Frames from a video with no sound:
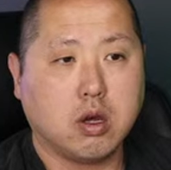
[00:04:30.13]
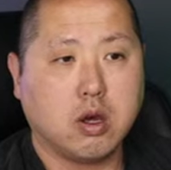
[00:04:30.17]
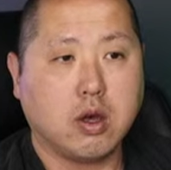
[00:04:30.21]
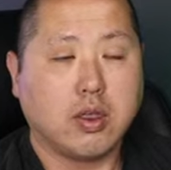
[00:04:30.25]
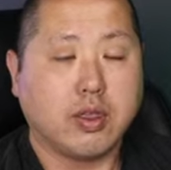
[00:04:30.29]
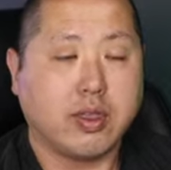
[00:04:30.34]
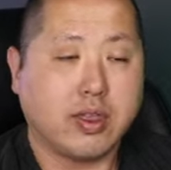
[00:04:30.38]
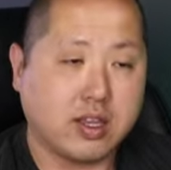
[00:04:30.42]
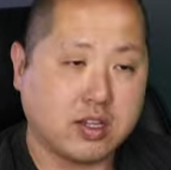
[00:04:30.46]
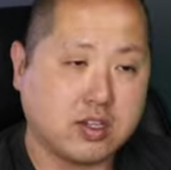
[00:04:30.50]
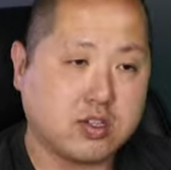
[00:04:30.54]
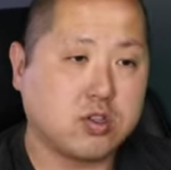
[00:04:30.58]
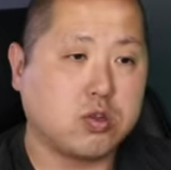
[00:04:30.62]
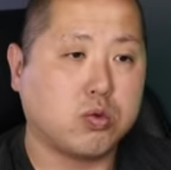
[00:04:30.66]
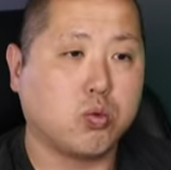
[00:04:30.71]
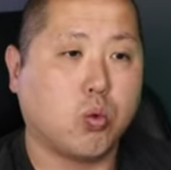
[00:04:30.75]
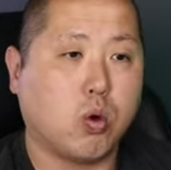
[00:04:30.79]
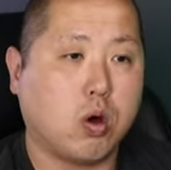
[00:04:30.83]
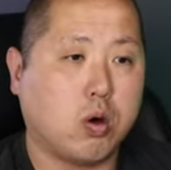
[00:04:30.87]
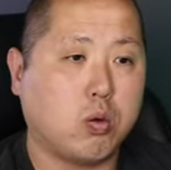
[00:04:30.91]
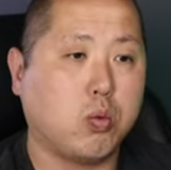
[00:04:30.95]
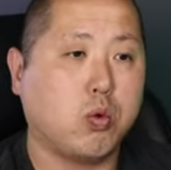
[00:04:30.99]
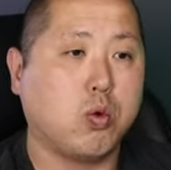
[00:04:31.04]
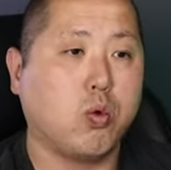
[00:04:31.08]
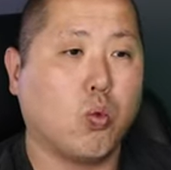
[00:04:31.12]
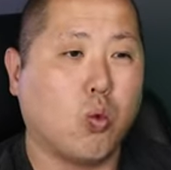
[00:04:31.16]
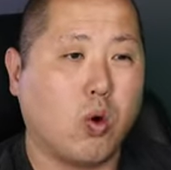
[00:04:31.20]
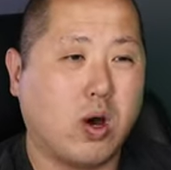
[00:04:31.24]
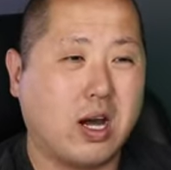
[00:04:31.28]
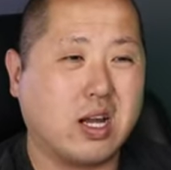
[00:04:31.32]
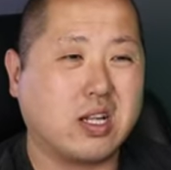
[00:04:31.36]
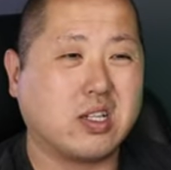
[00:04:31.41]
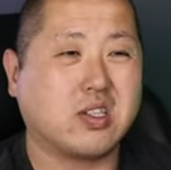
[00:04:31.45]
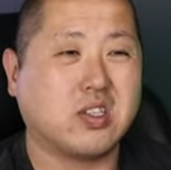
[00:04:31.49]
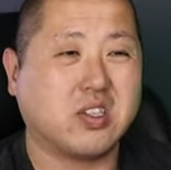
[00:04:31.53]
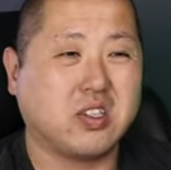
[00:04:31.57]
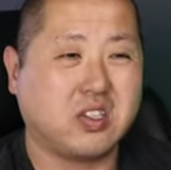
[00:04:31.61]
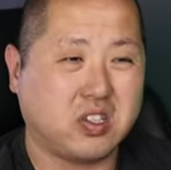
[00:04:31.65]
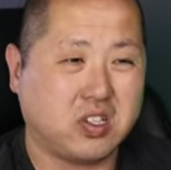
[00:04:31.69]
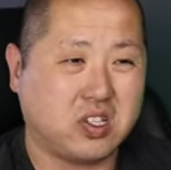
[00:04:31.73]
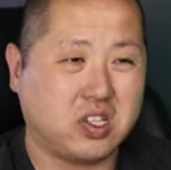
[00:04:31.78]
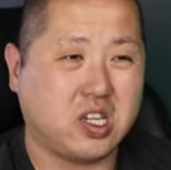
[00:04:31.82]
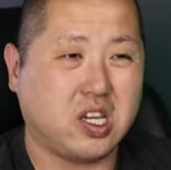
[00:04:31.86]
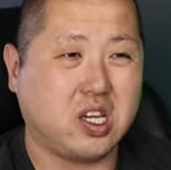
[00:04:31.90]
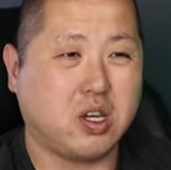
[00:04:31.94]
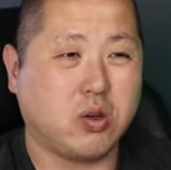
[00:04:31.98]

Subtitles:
This is what we want to see,